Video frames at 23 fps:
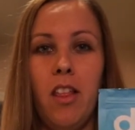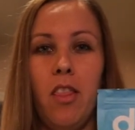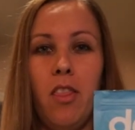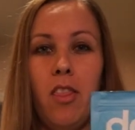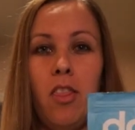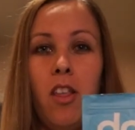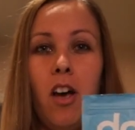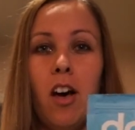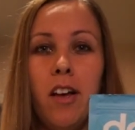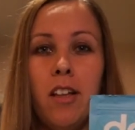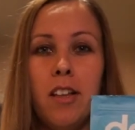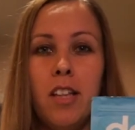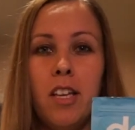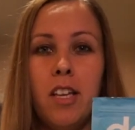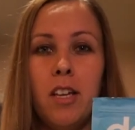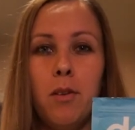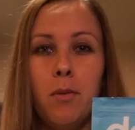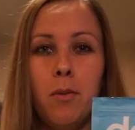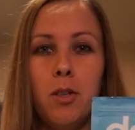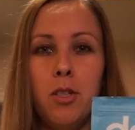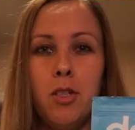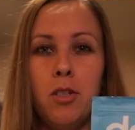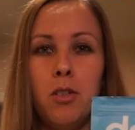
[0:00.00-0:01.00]
not
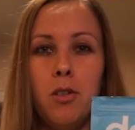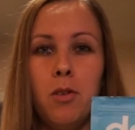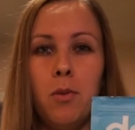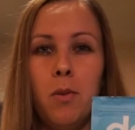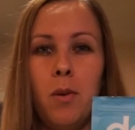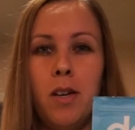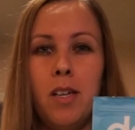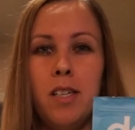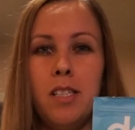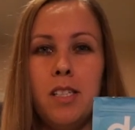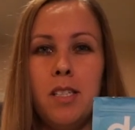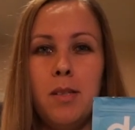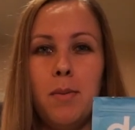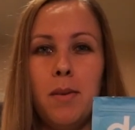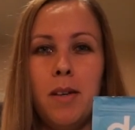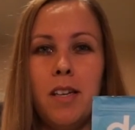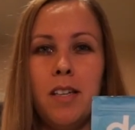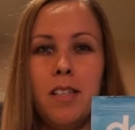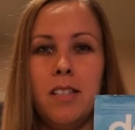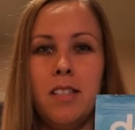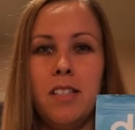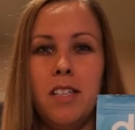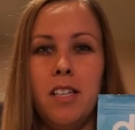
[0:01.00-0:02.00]
the original ones,
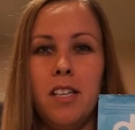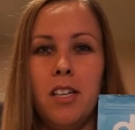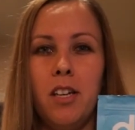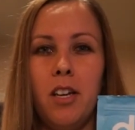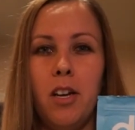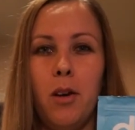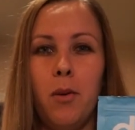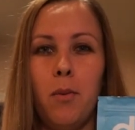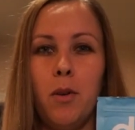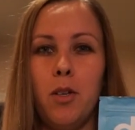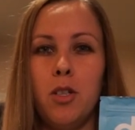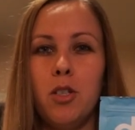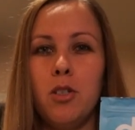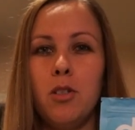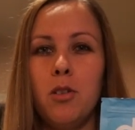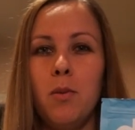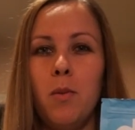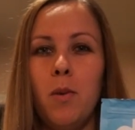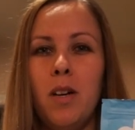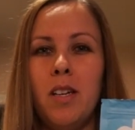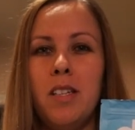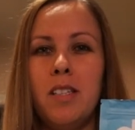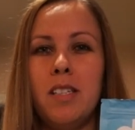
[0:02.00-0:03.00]
because the
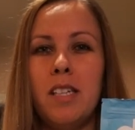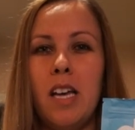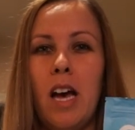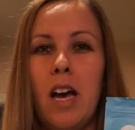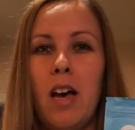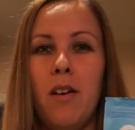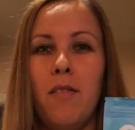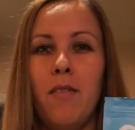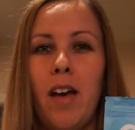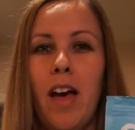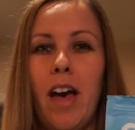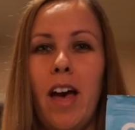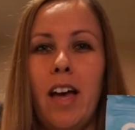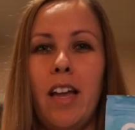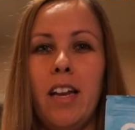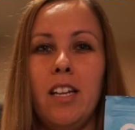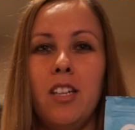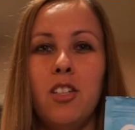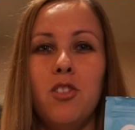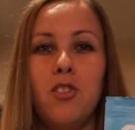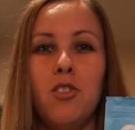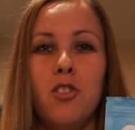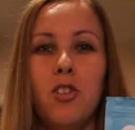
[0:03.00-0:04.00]
original ones have
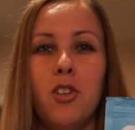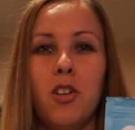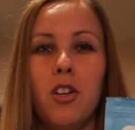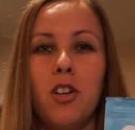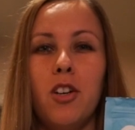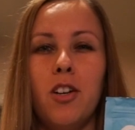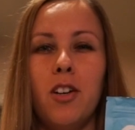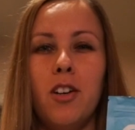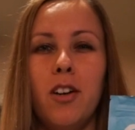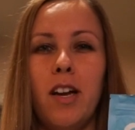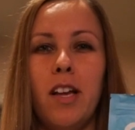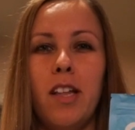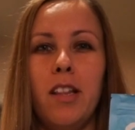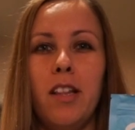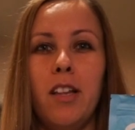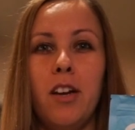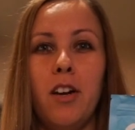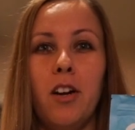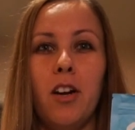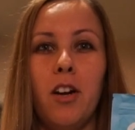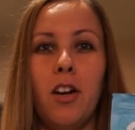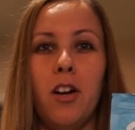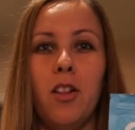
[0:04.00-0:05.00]
added sugar and
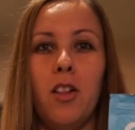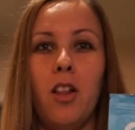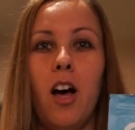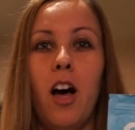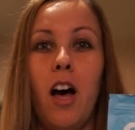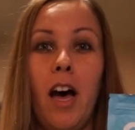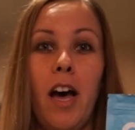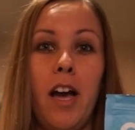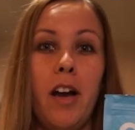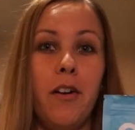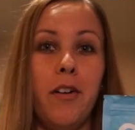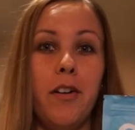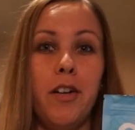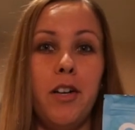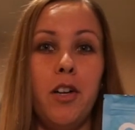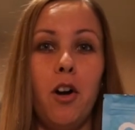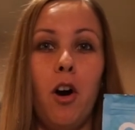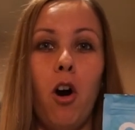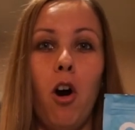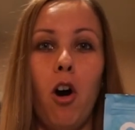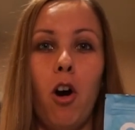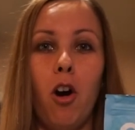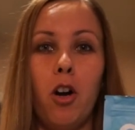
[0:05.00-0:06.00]
they're a lot higher
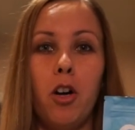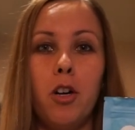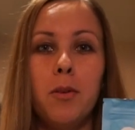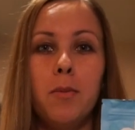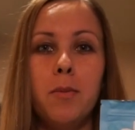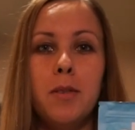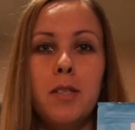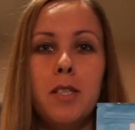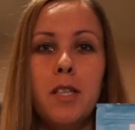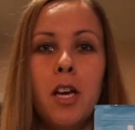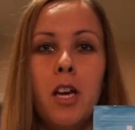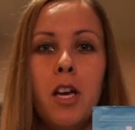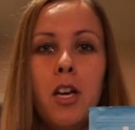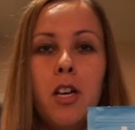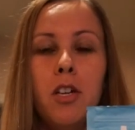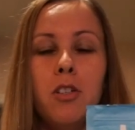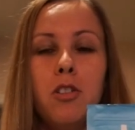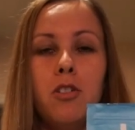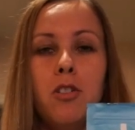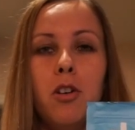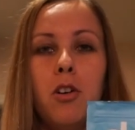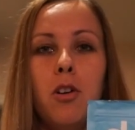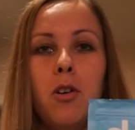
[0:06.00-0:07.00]
in carbs.
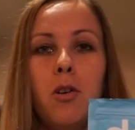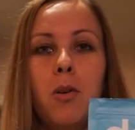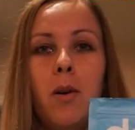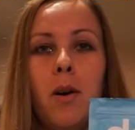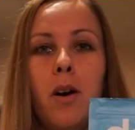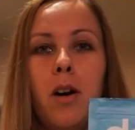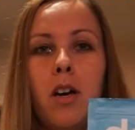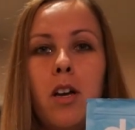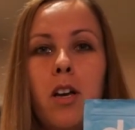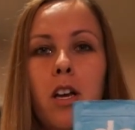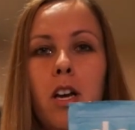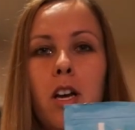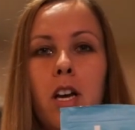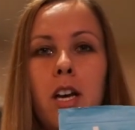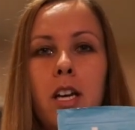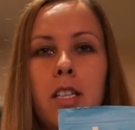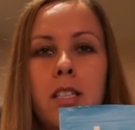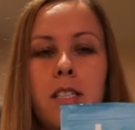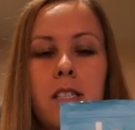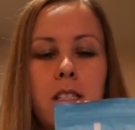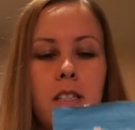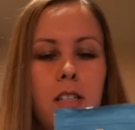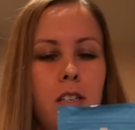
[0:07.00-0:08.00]
So
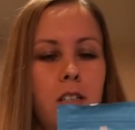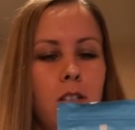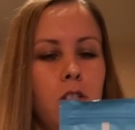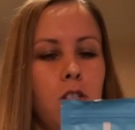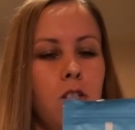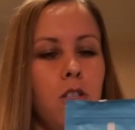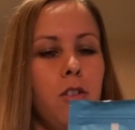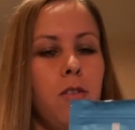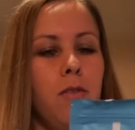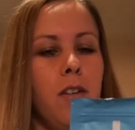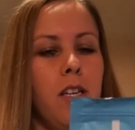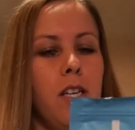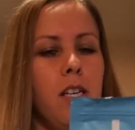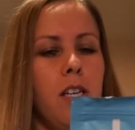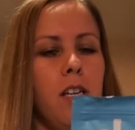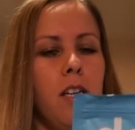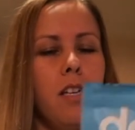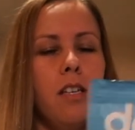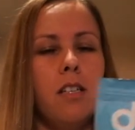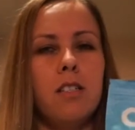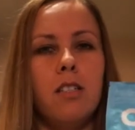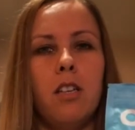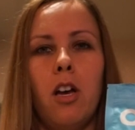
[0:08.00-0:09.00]
it's a serving
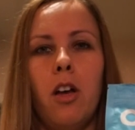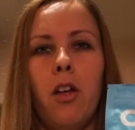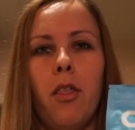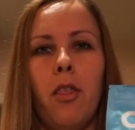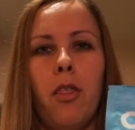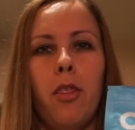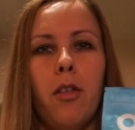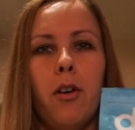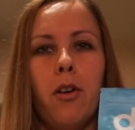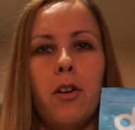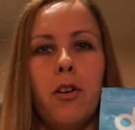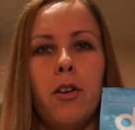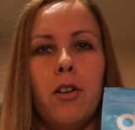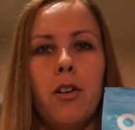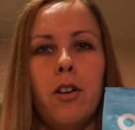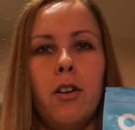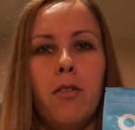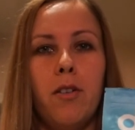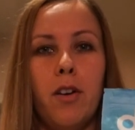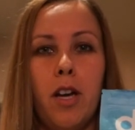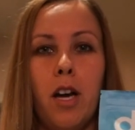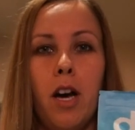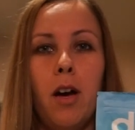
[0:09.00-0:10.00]
is a 1/3
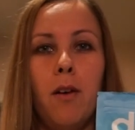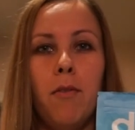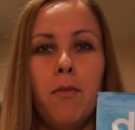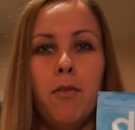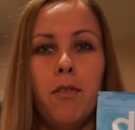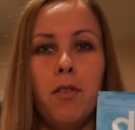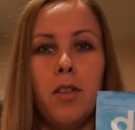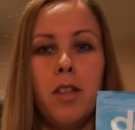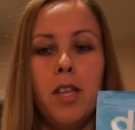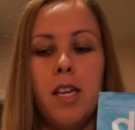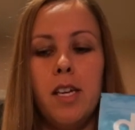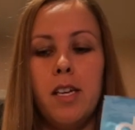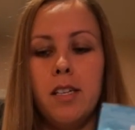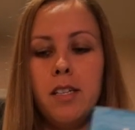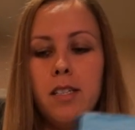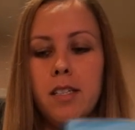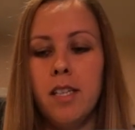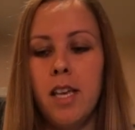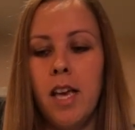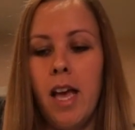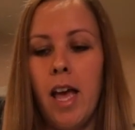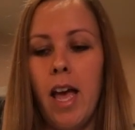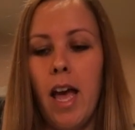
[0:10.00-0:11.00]
of a cup for
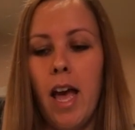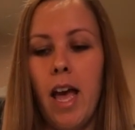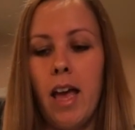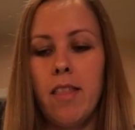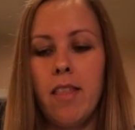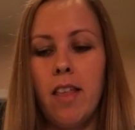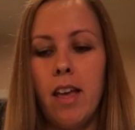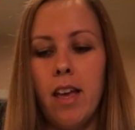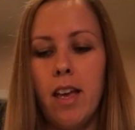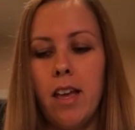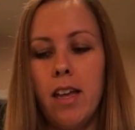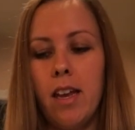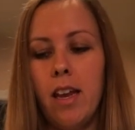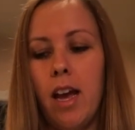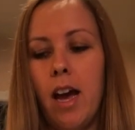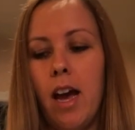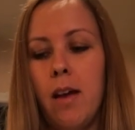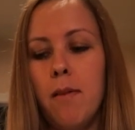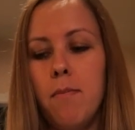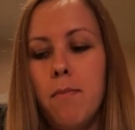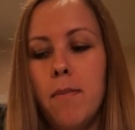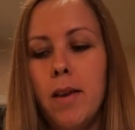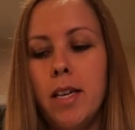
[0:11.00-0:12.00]
these, and then
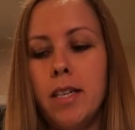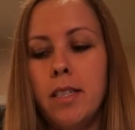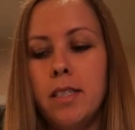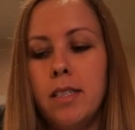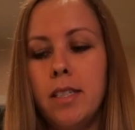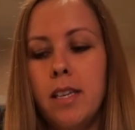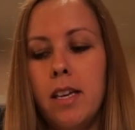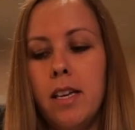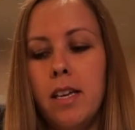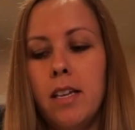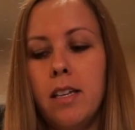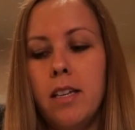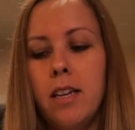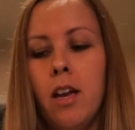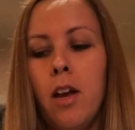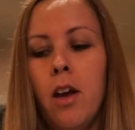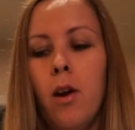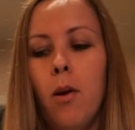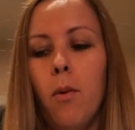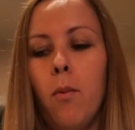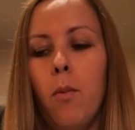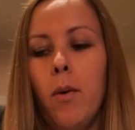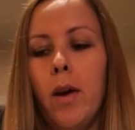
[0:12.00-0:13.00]
I mix it
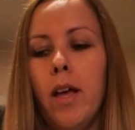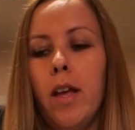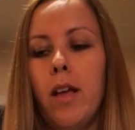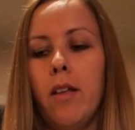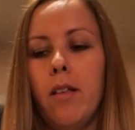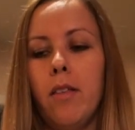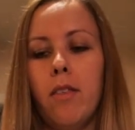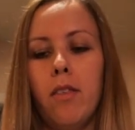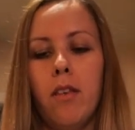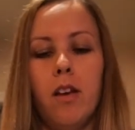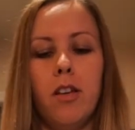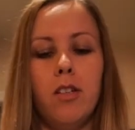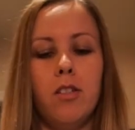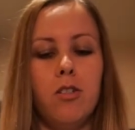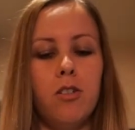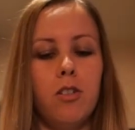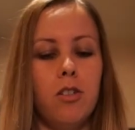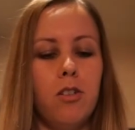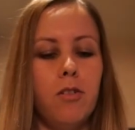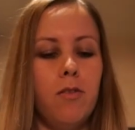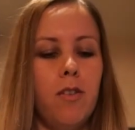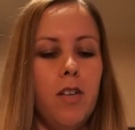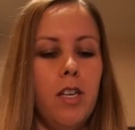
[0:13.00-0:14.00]
with a
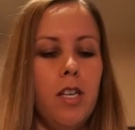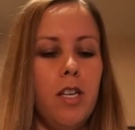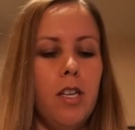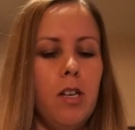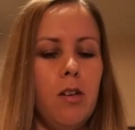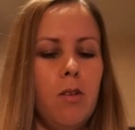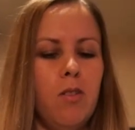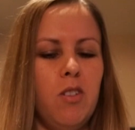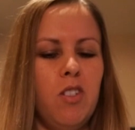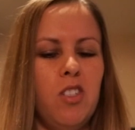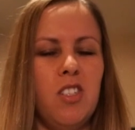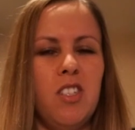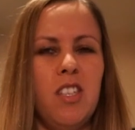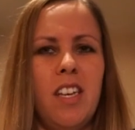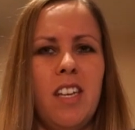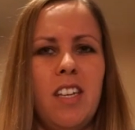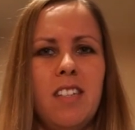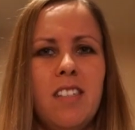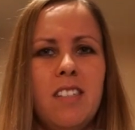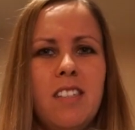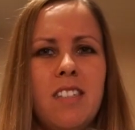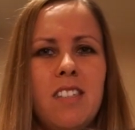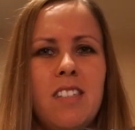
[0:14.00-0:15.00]
serving, which is
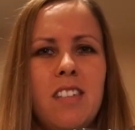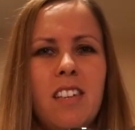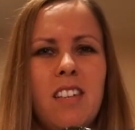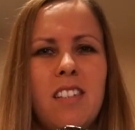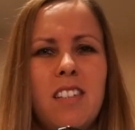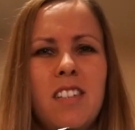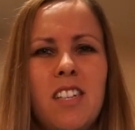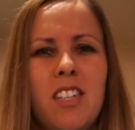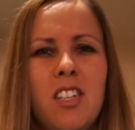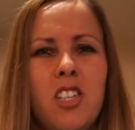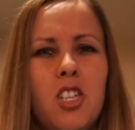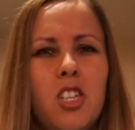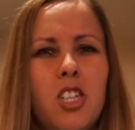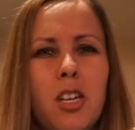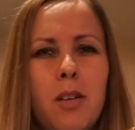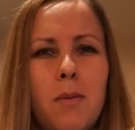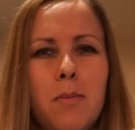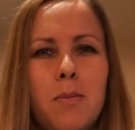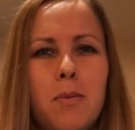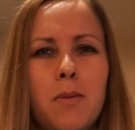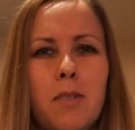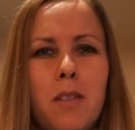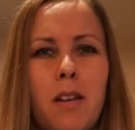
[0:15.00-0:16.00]
like 60
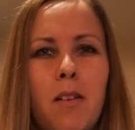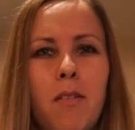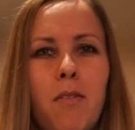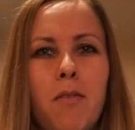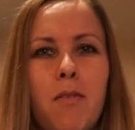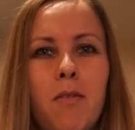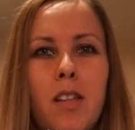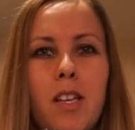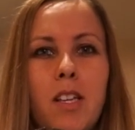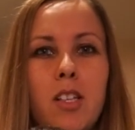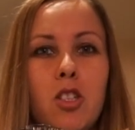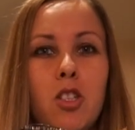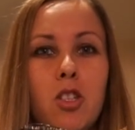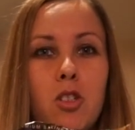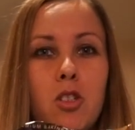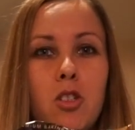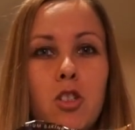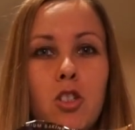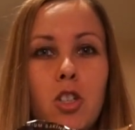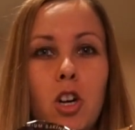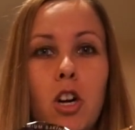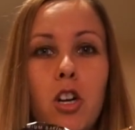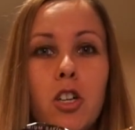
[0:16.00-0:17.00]
chips of these
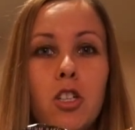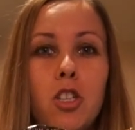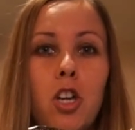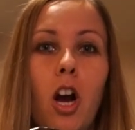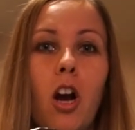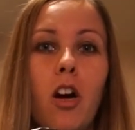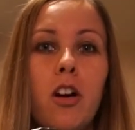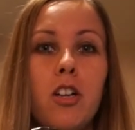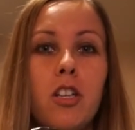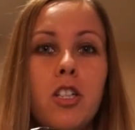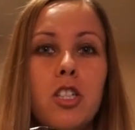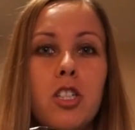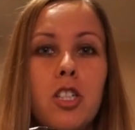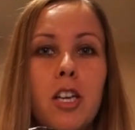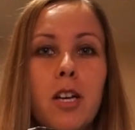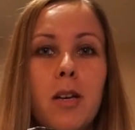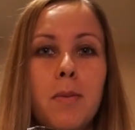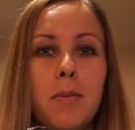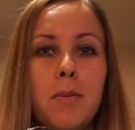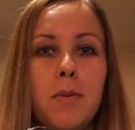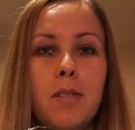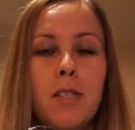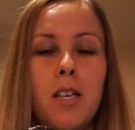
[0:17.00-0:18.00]
dark chocolate
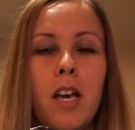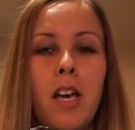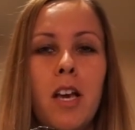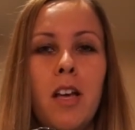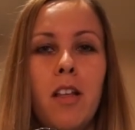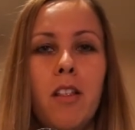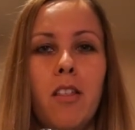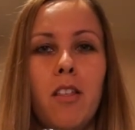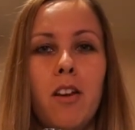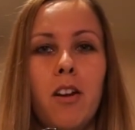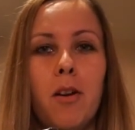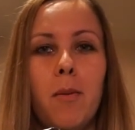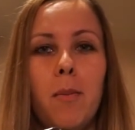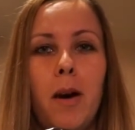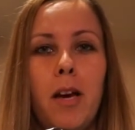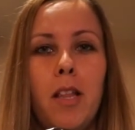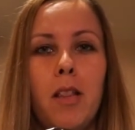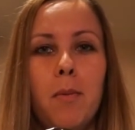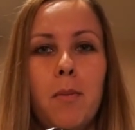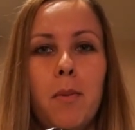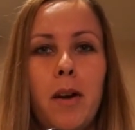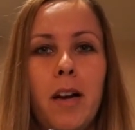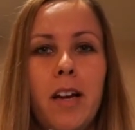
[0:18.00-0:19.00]
chips. They're
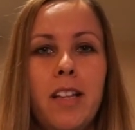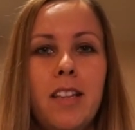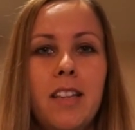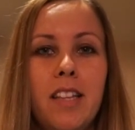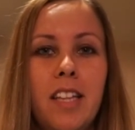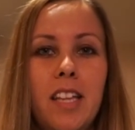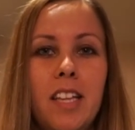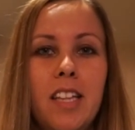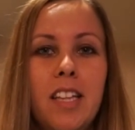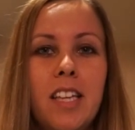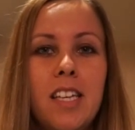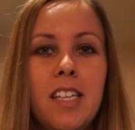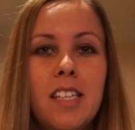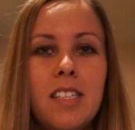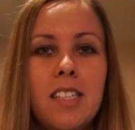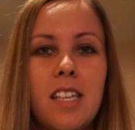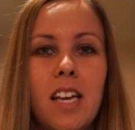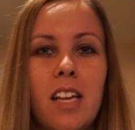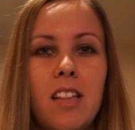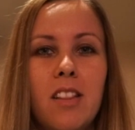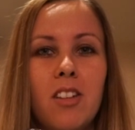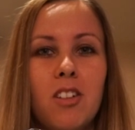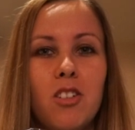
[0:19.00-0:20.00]
by the brand
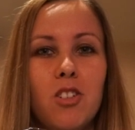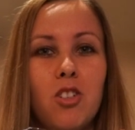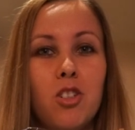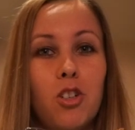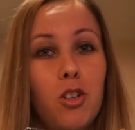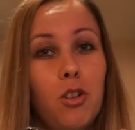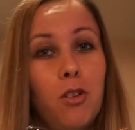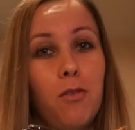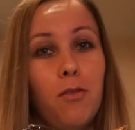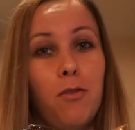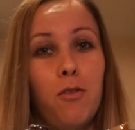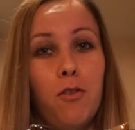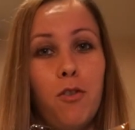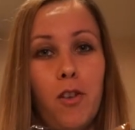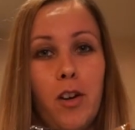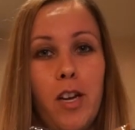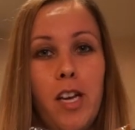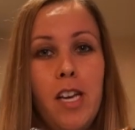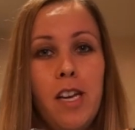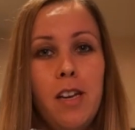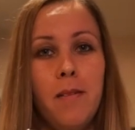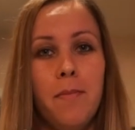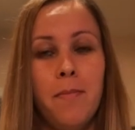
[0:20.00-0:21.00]
Lily's and they're
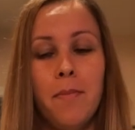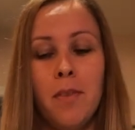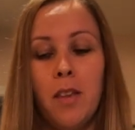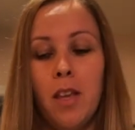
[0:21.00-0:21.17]
sugar-free.